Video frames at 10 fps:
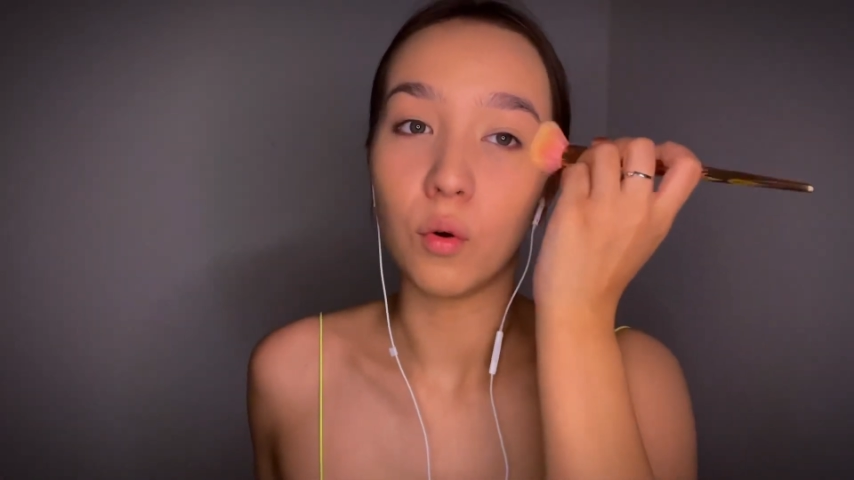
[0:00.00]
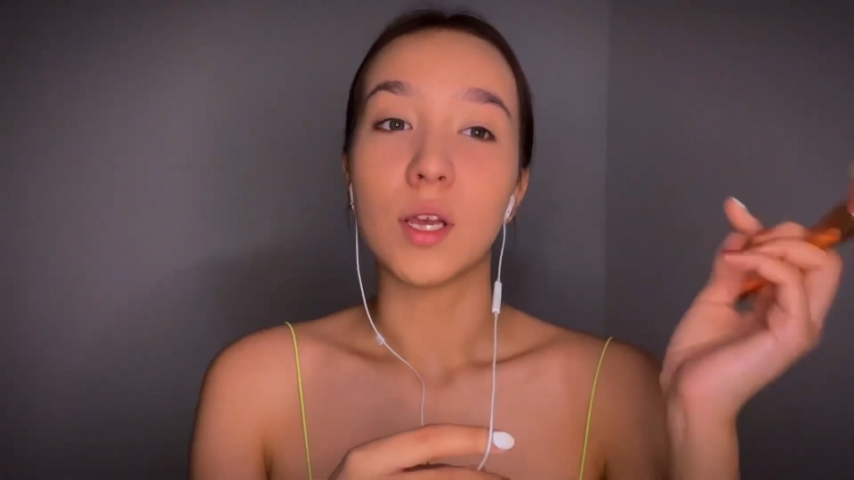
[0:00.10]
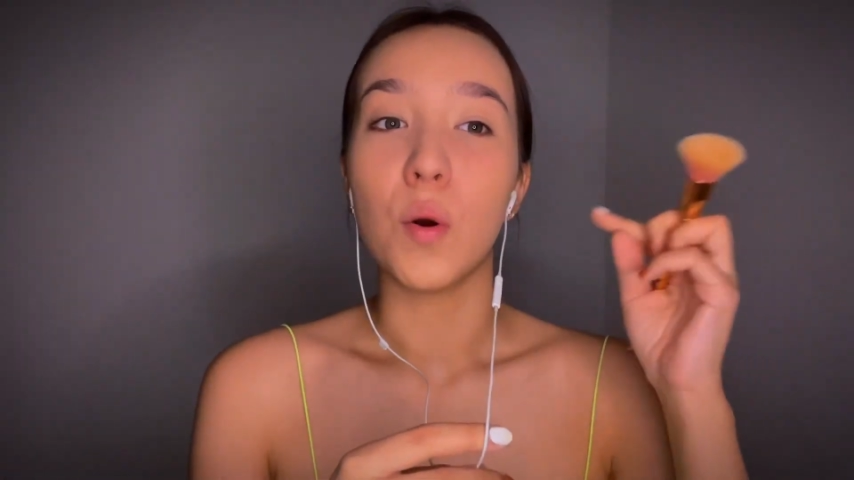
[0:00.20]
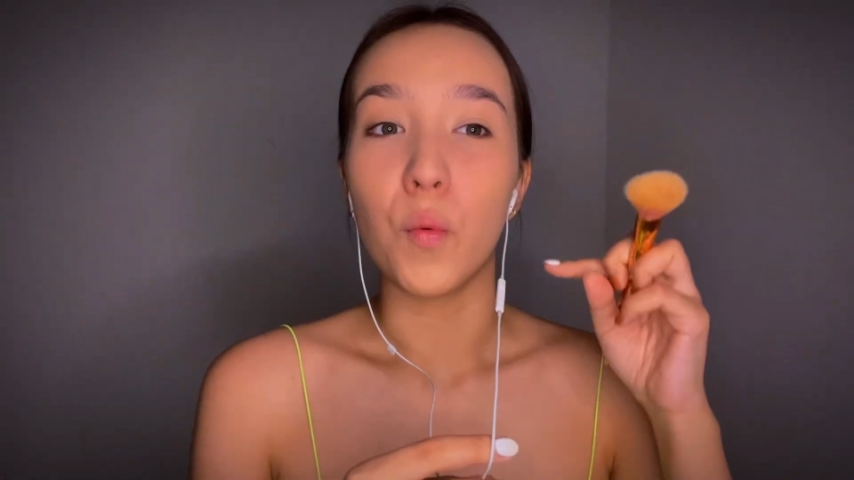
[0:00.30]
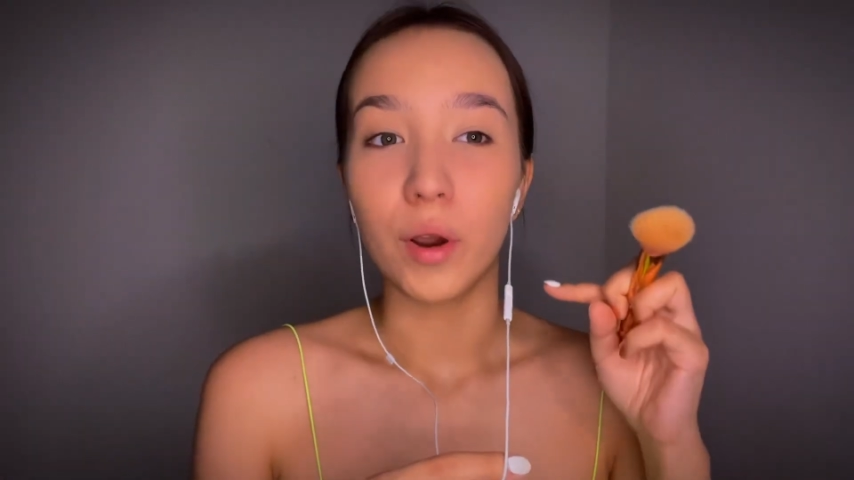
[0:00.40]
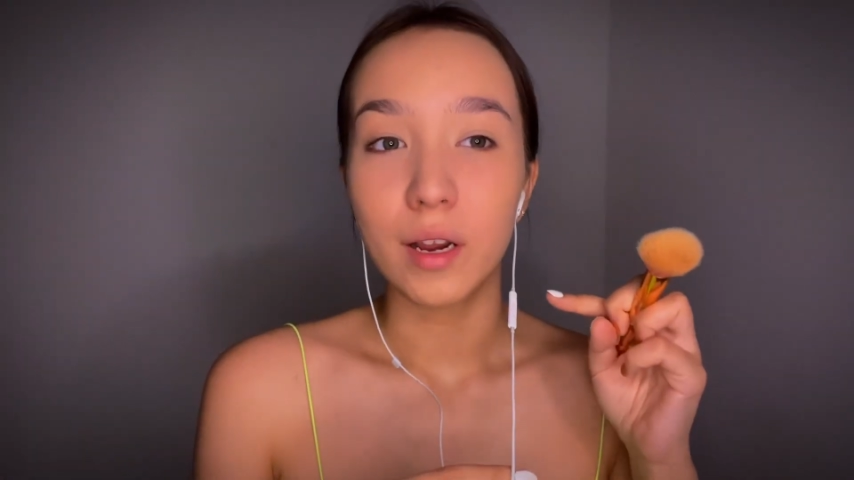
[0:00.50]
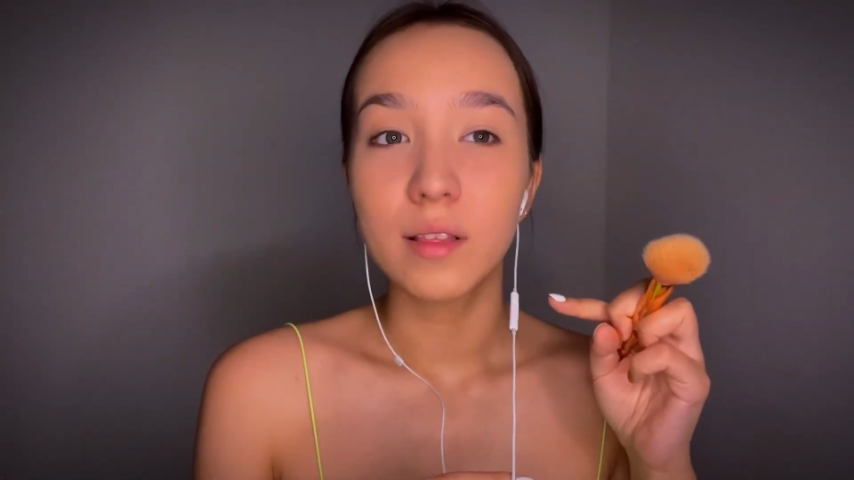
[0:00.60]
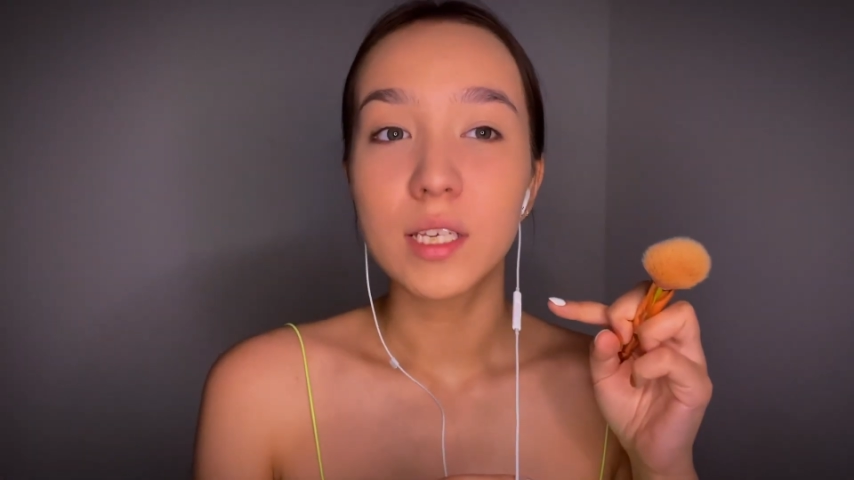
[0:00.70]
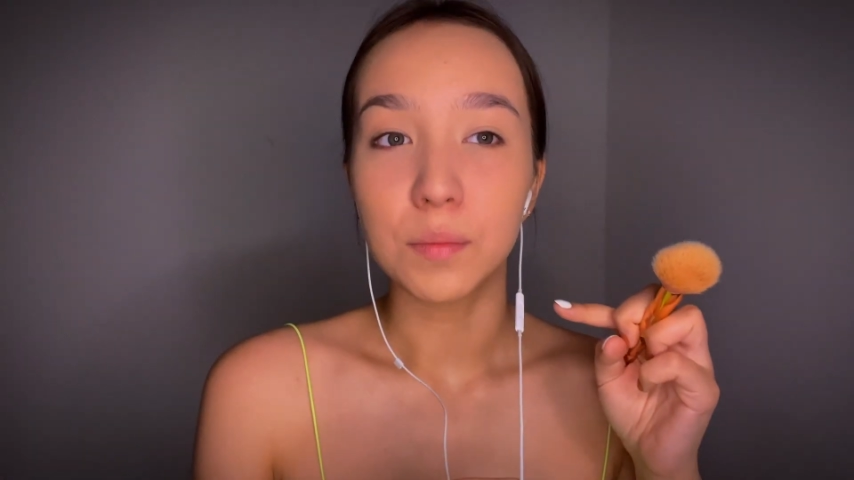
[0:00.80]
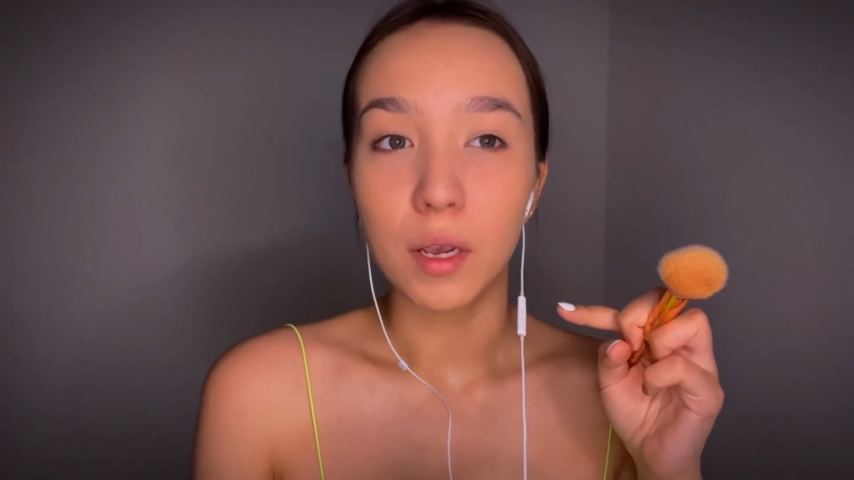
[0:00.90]
So I'm
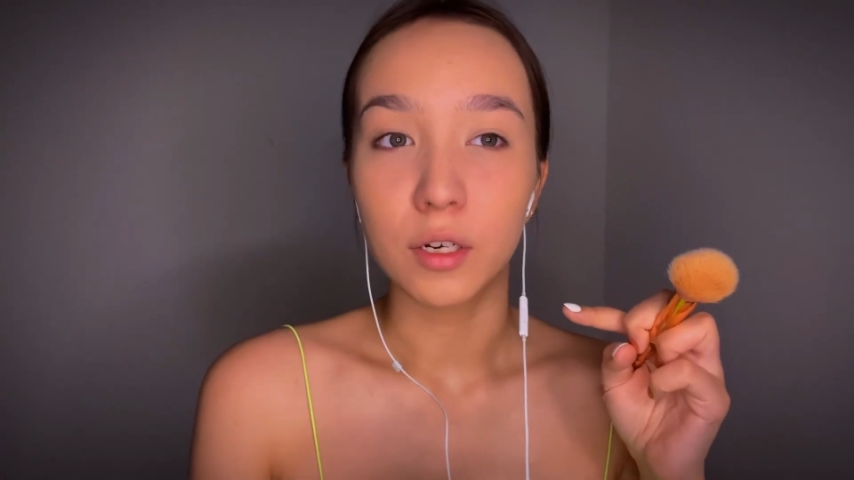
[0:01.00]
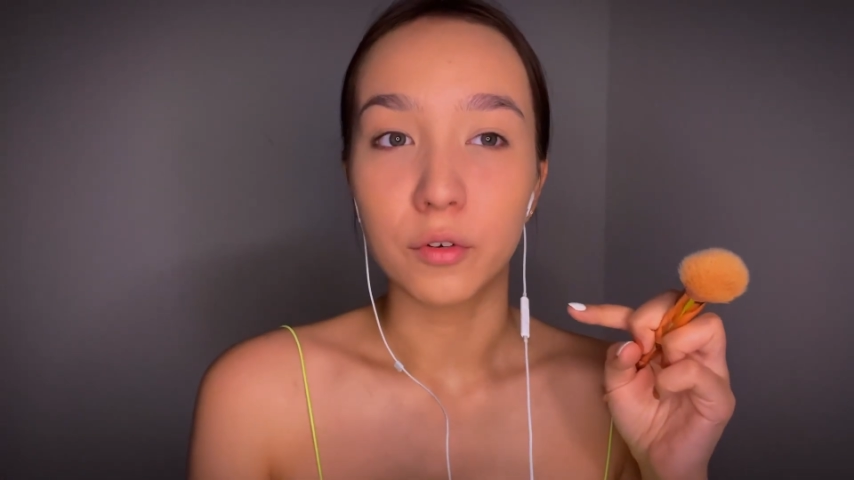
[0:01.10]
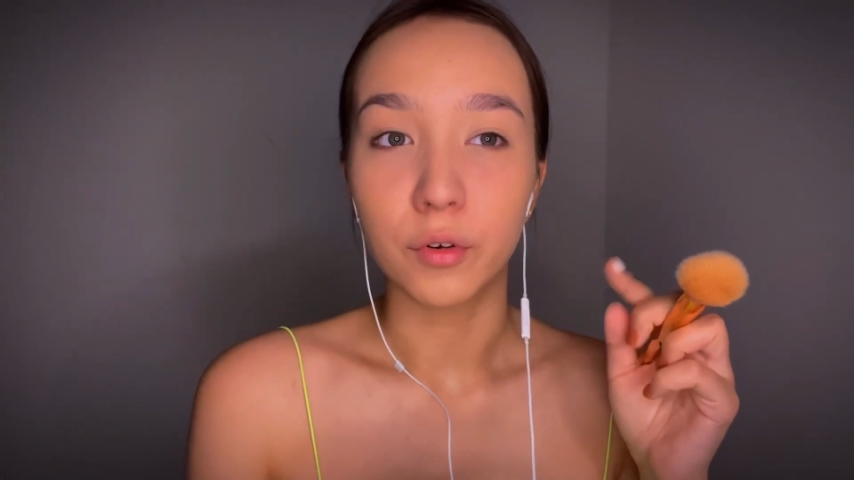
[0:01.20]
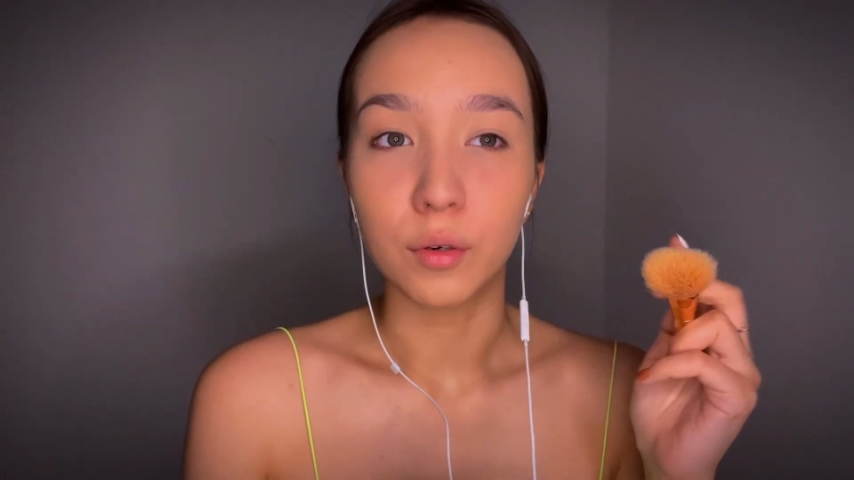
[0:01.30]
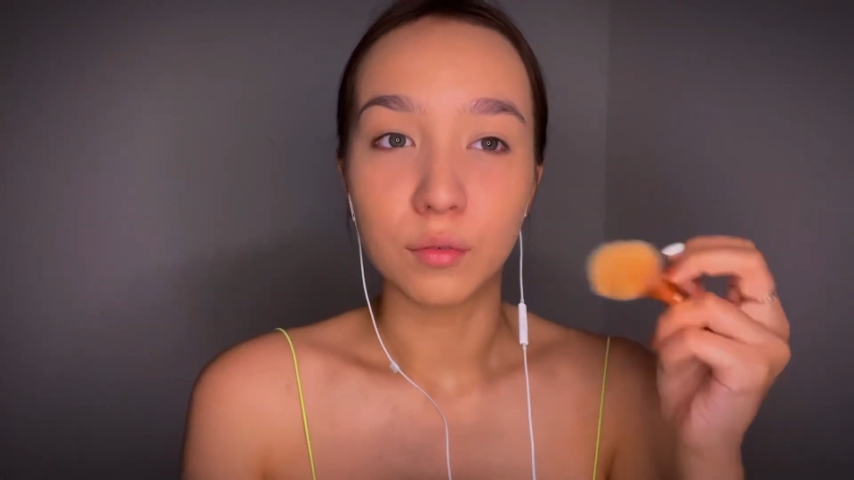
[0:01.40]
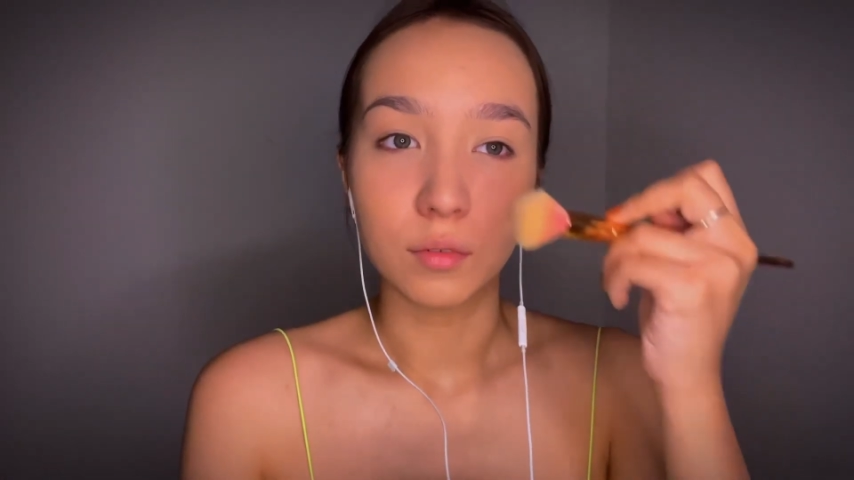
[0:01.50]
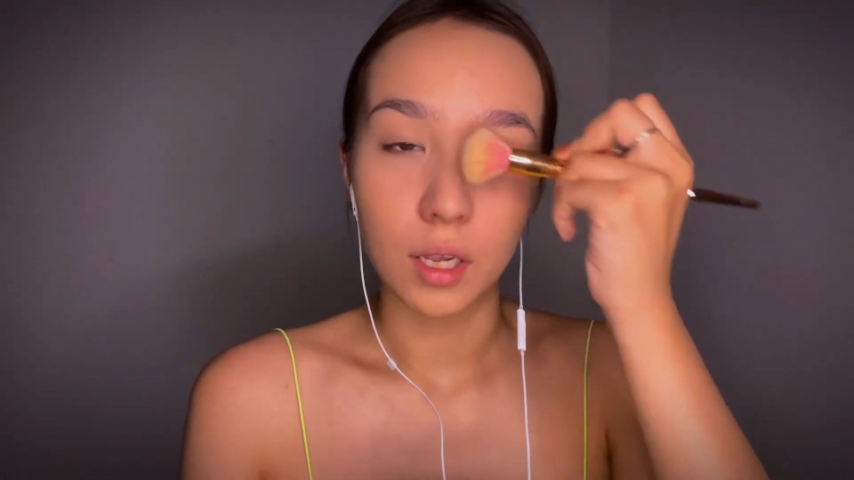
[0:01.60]
wearing this microphone